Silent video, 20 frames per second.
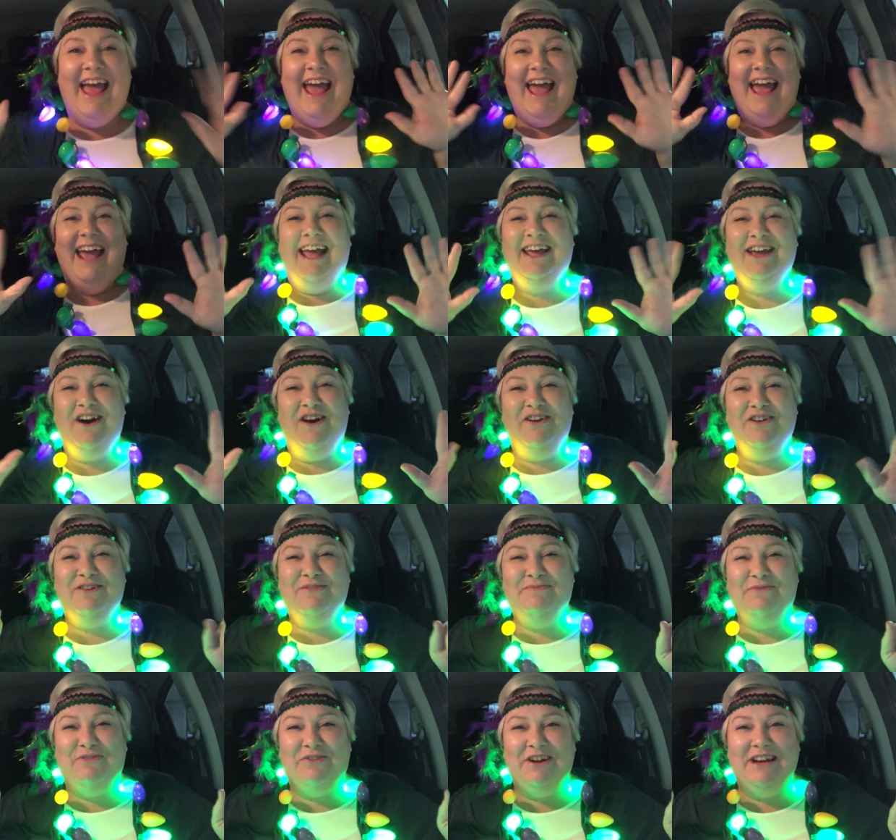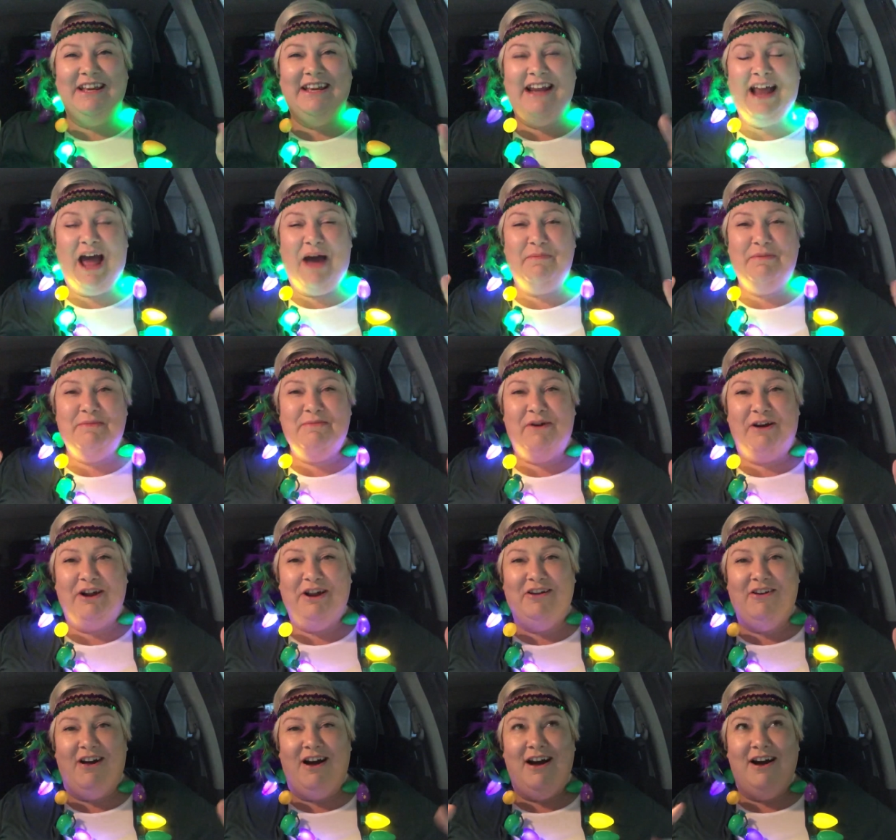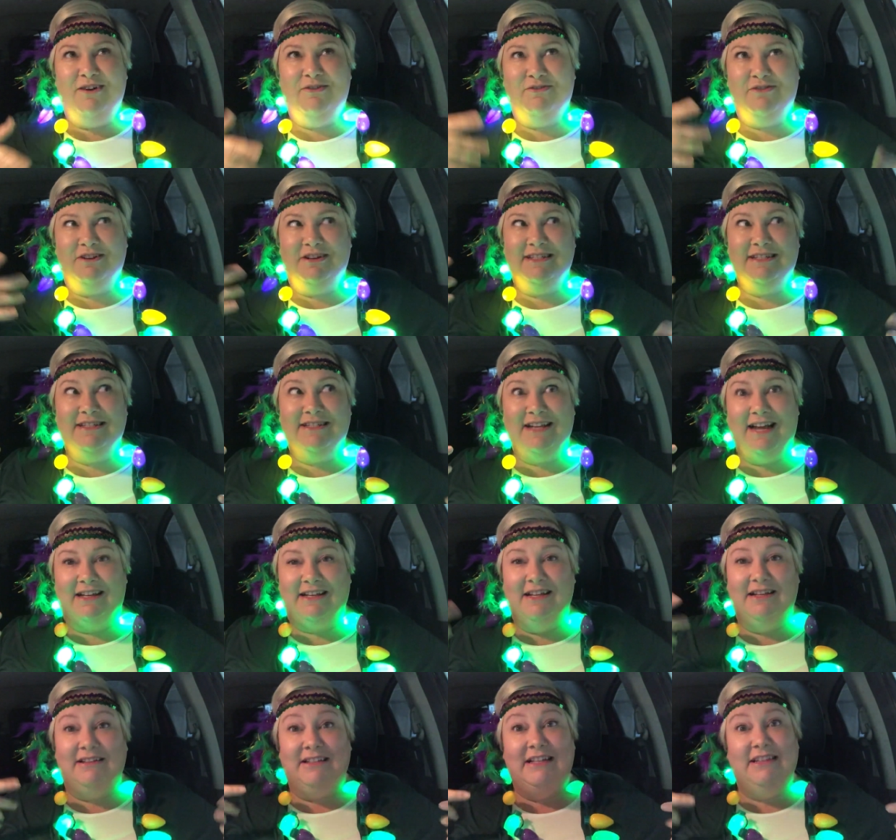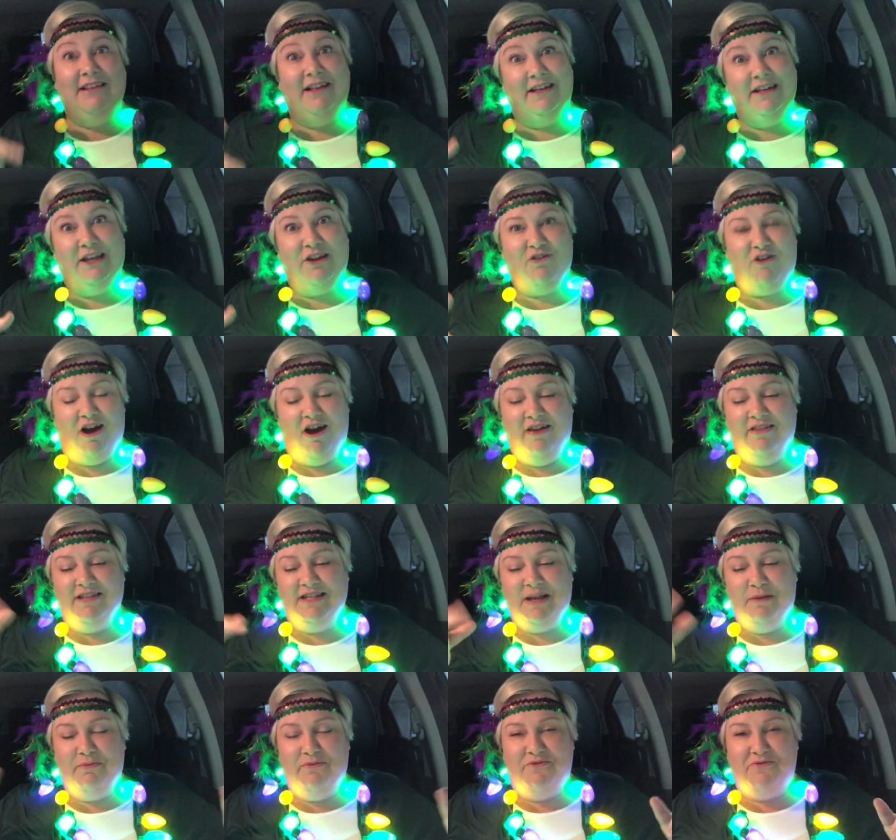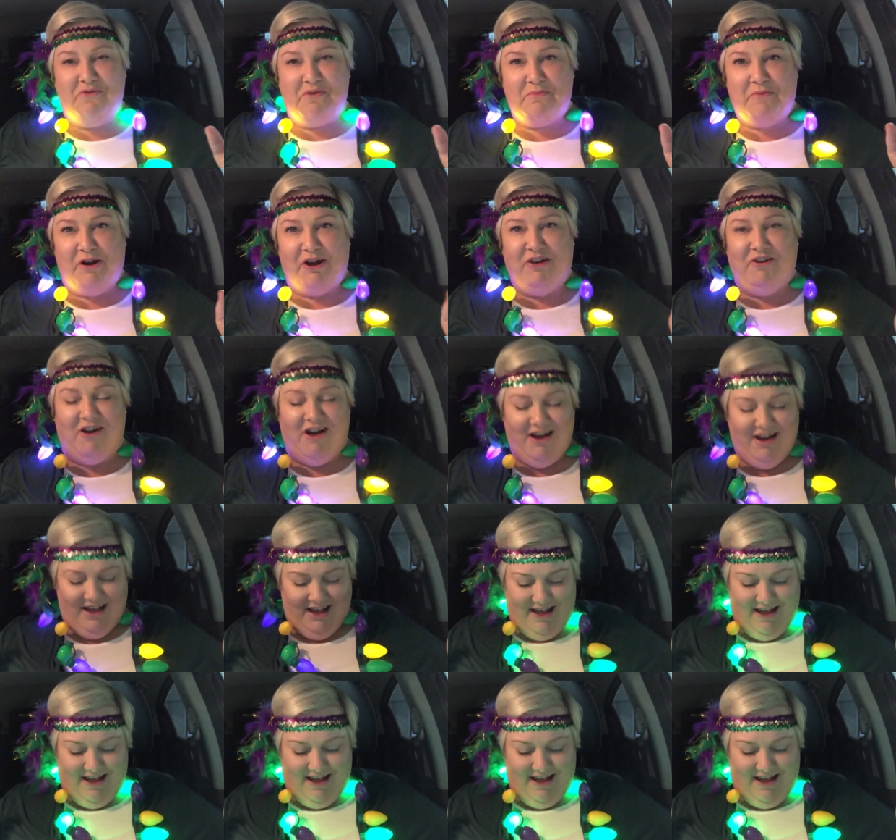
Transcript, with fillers: Hey y'all, good morning. Happy Mardi Gras, or technically Lundi Gras, the day before Mardi Gras.